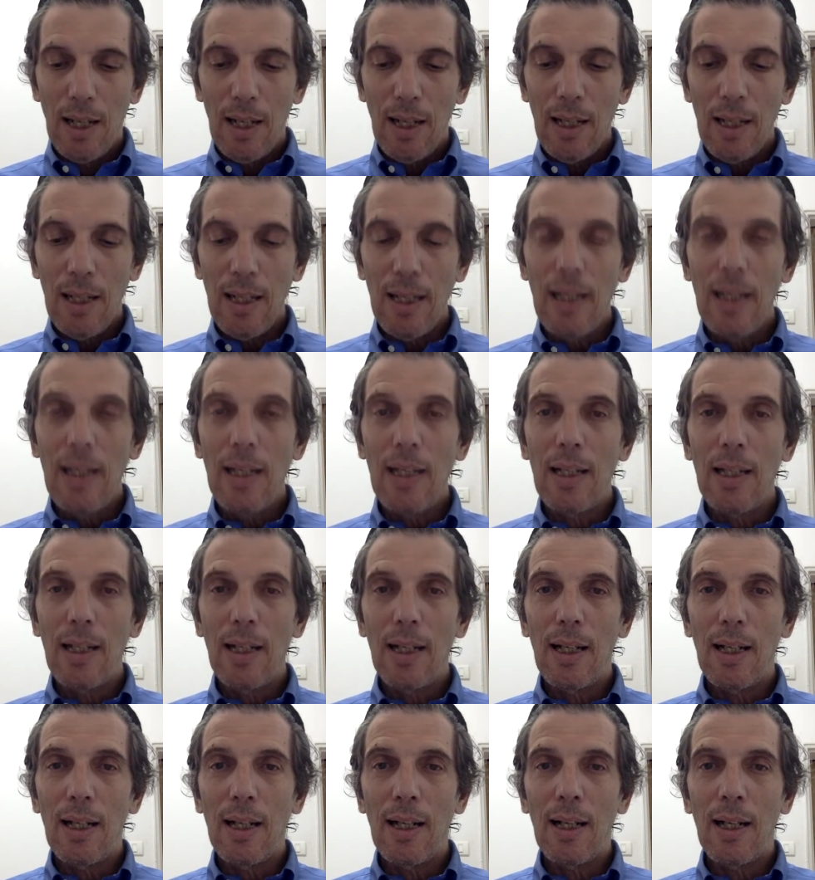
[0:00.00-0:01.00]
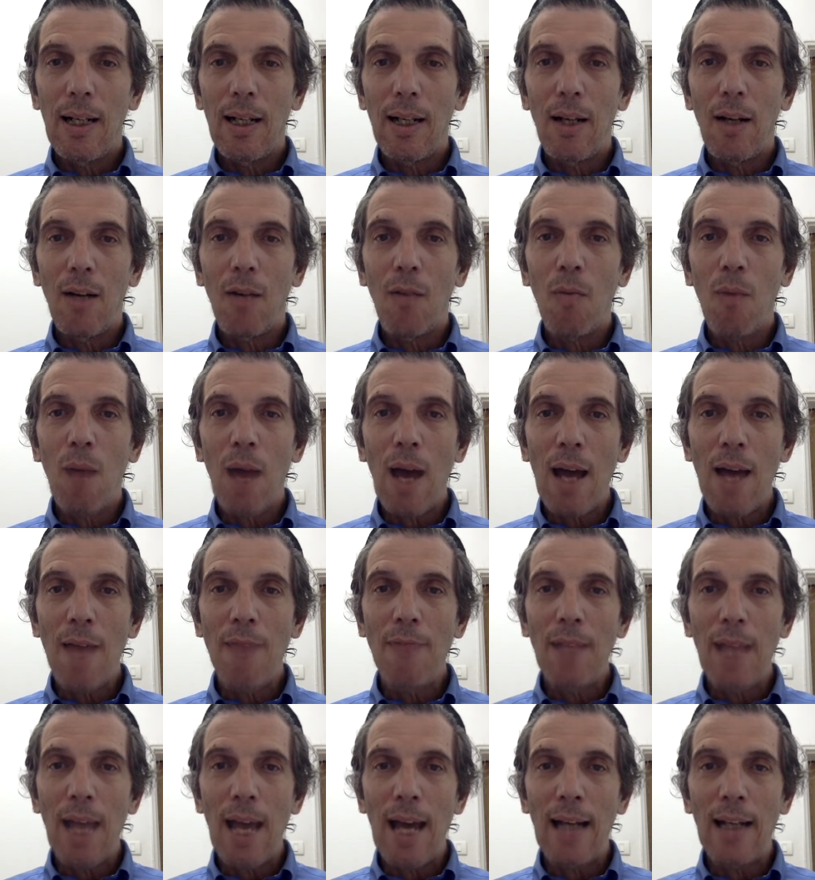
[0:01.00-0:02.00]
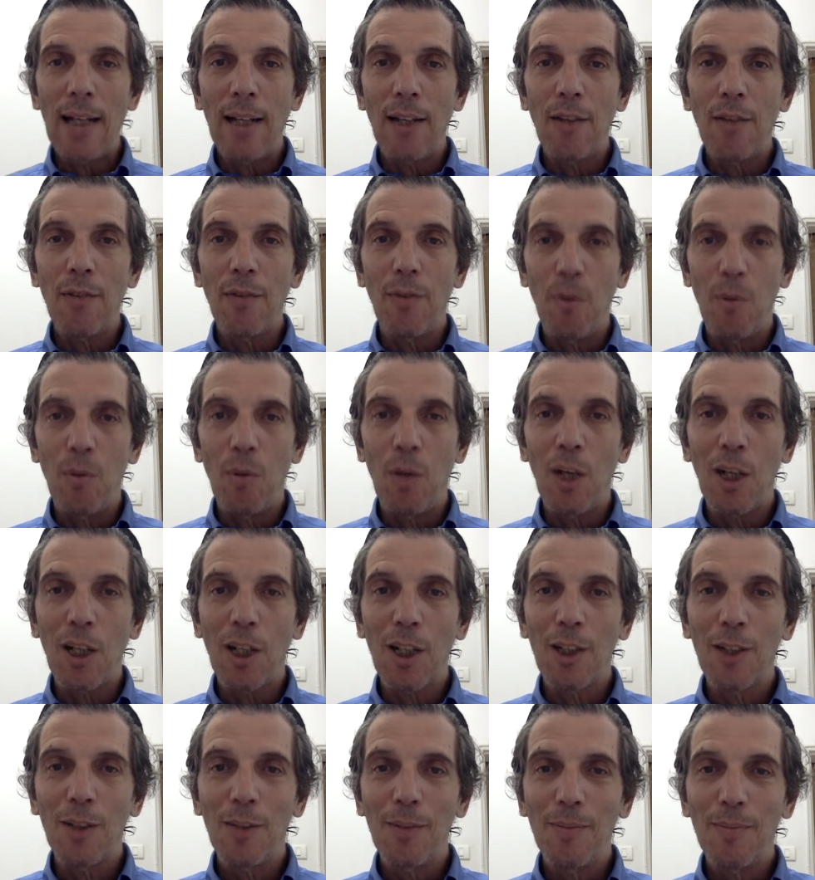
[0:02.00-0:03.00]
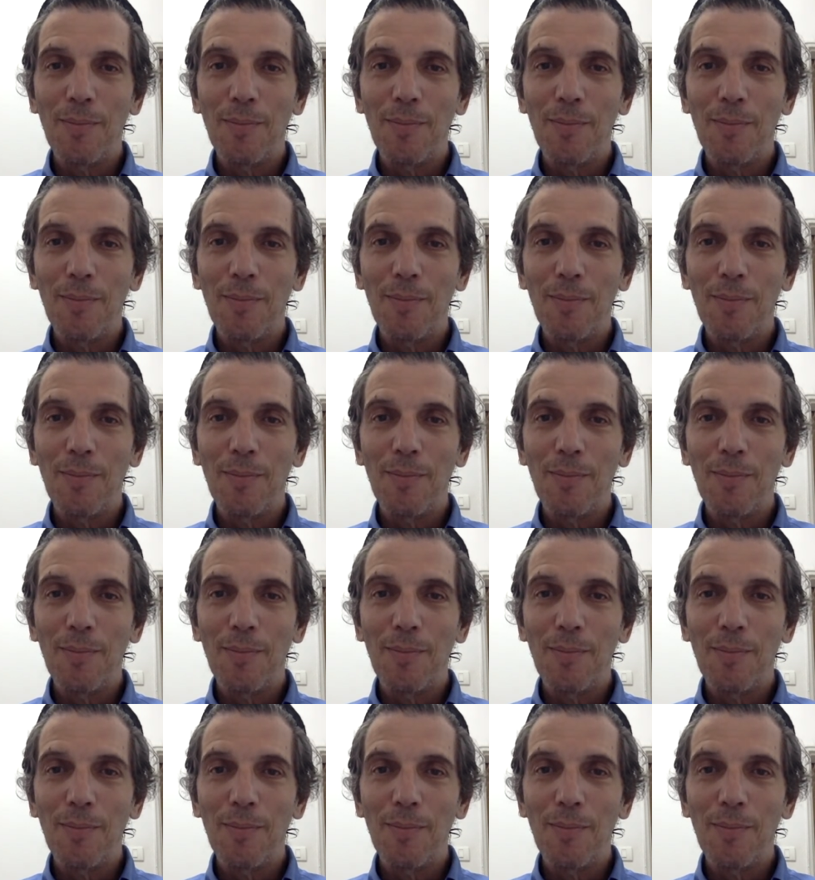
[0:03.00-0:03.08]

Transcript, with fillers: he uh, arrived at it through work.